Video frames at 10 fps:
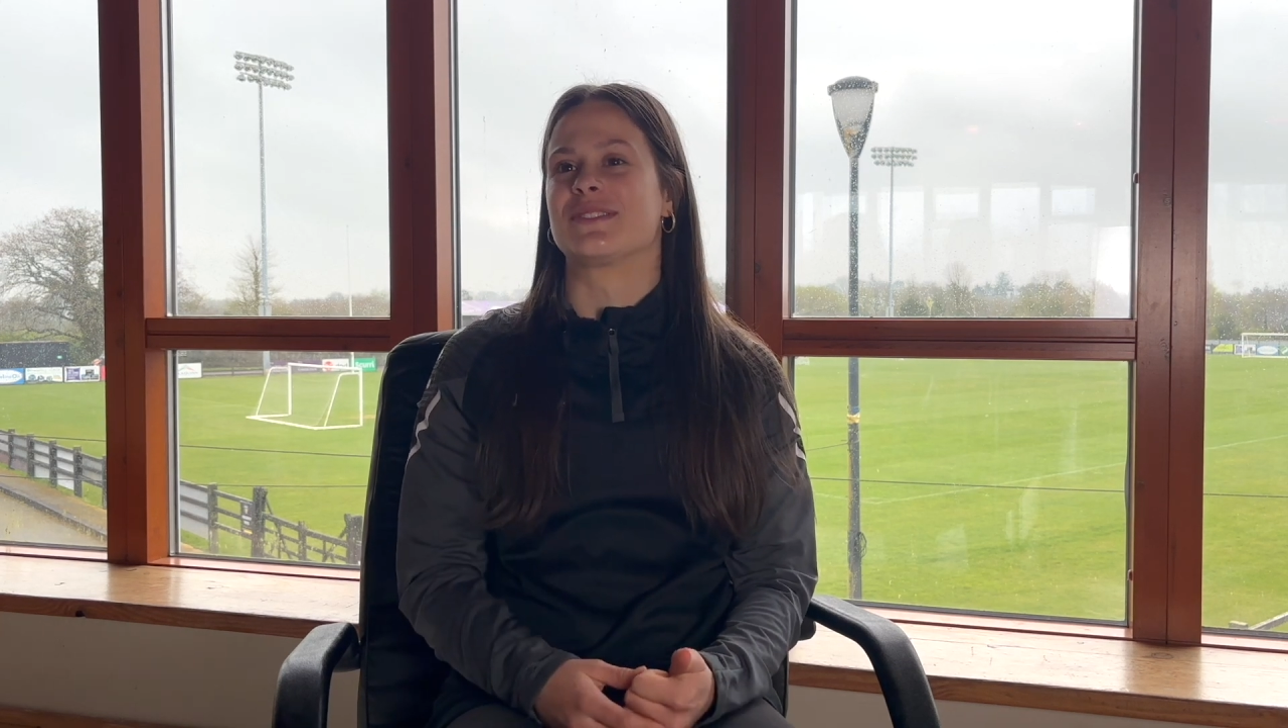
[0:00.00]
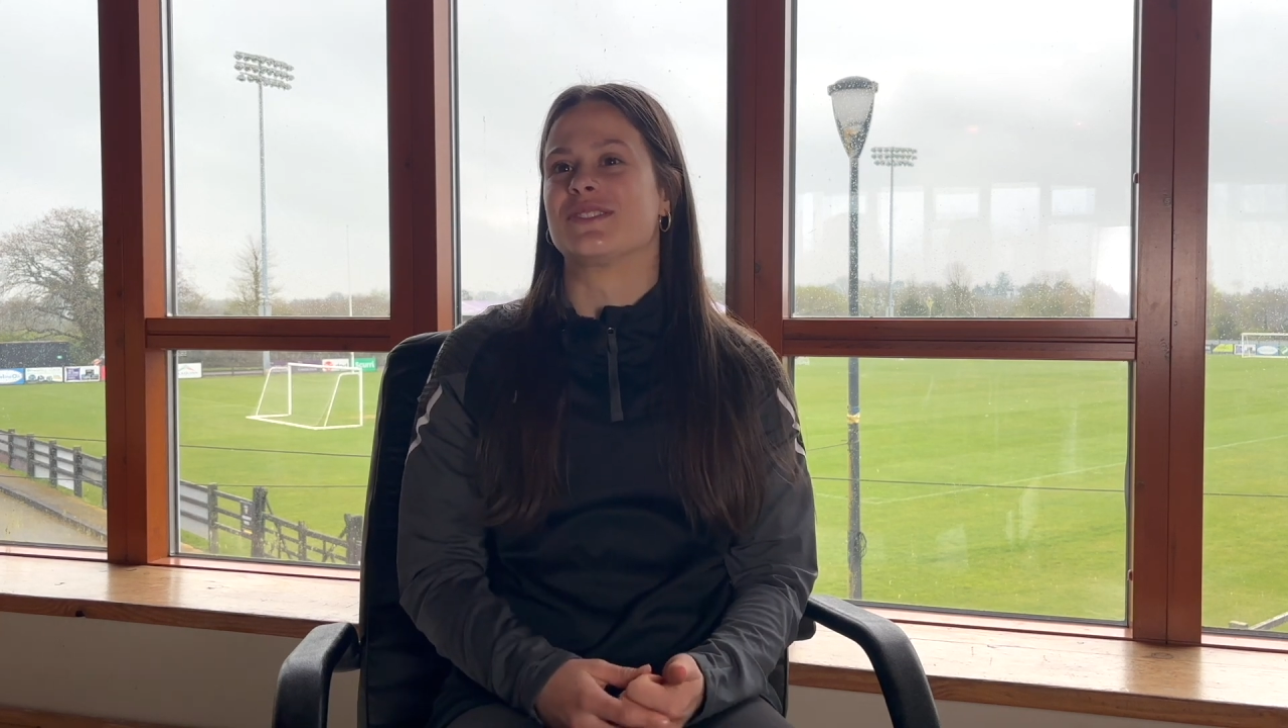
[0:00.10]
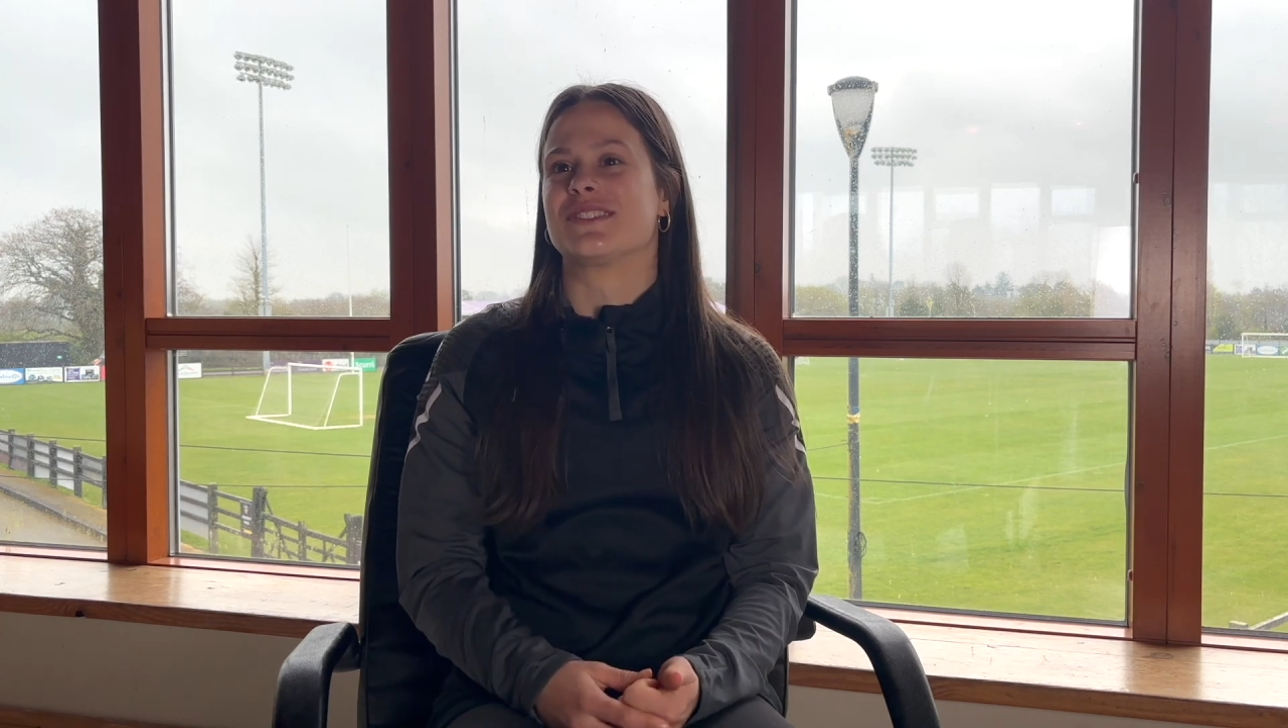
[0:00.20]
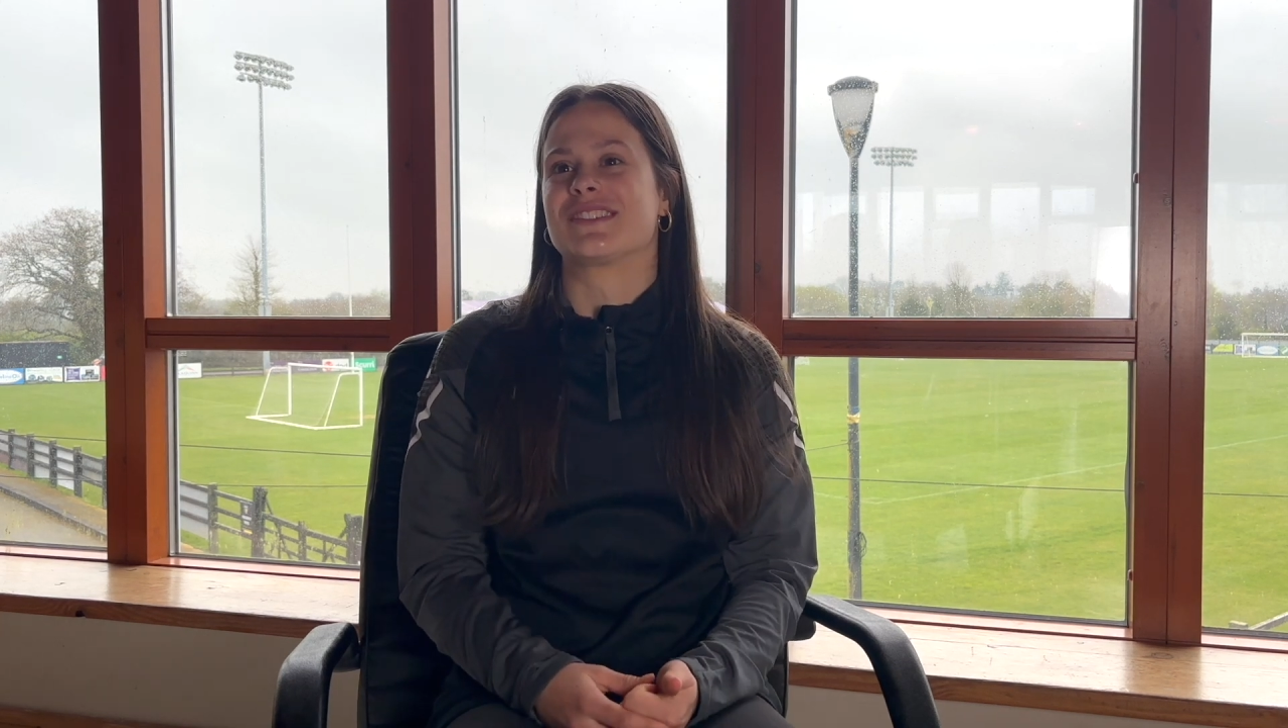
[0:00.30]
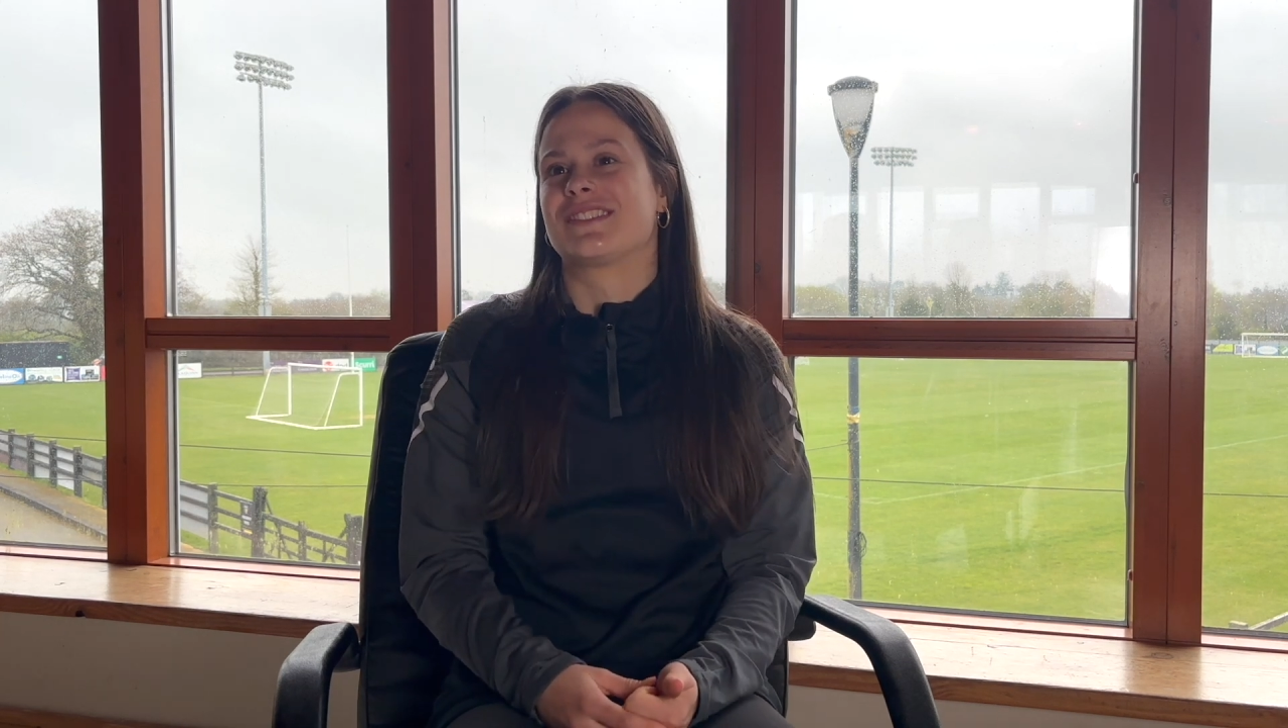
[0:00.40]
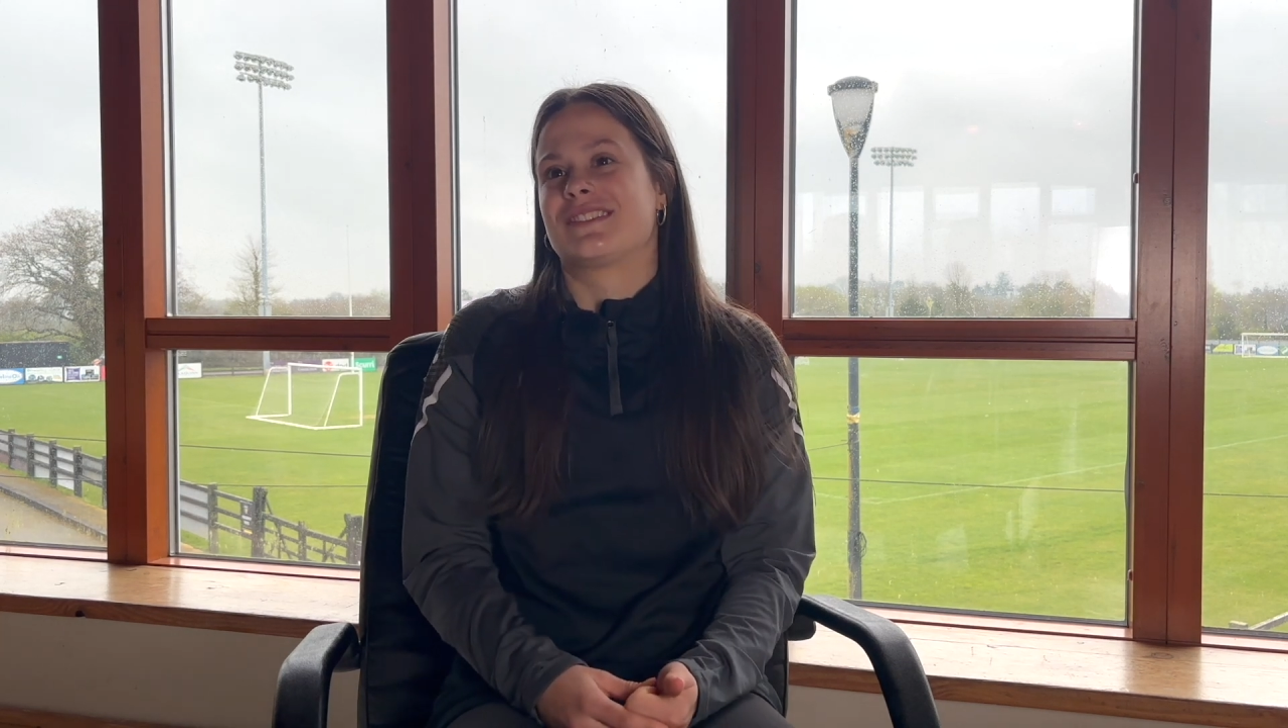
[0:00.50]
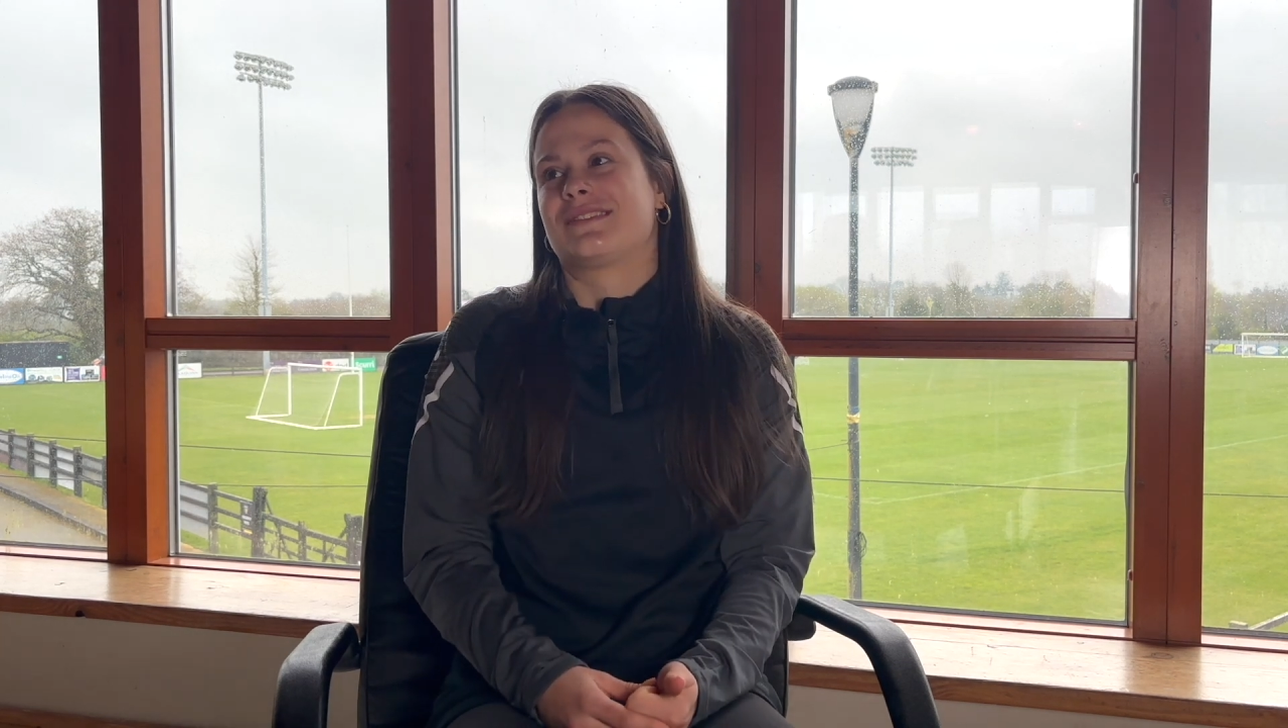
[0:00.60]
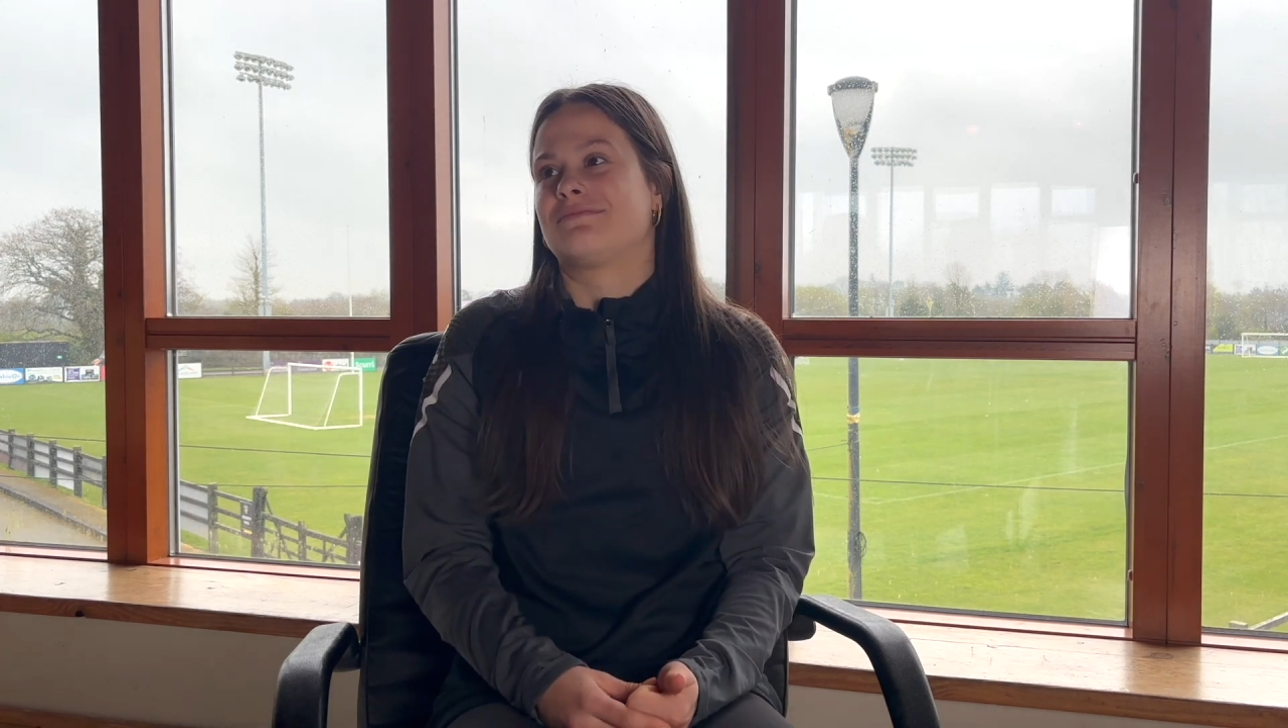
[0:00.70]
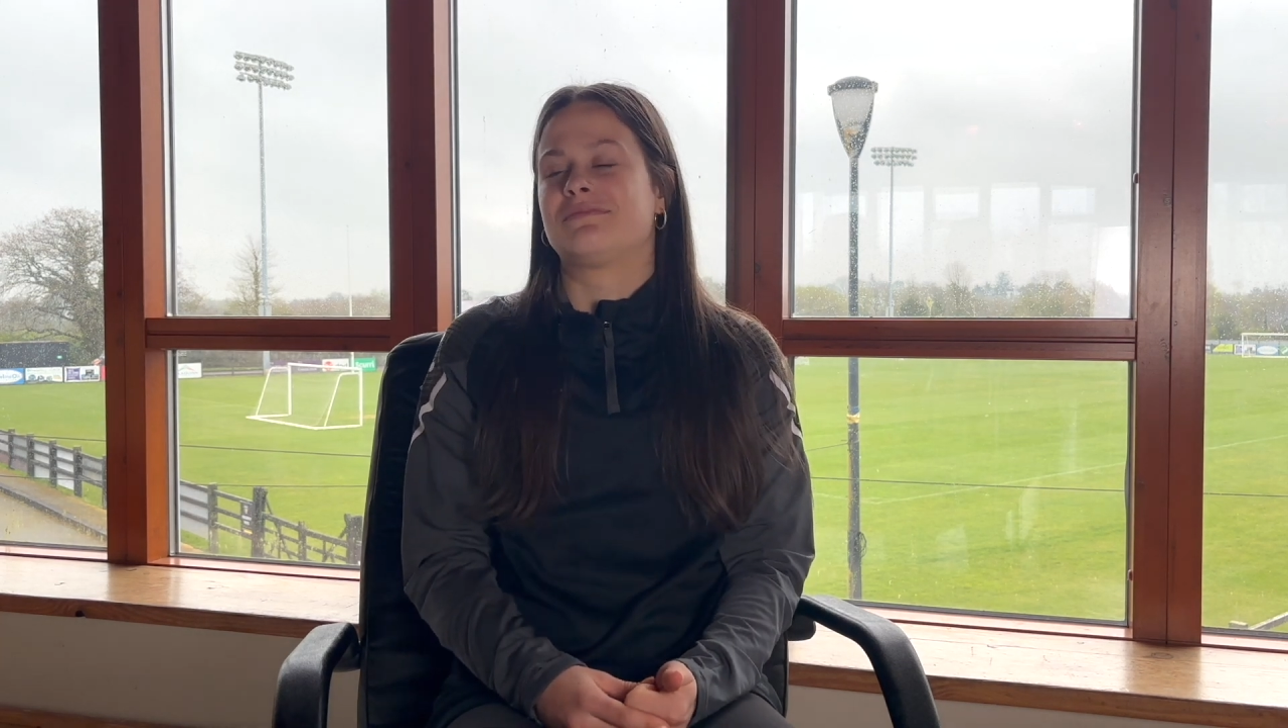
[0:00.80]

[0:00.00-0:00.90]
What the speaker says: just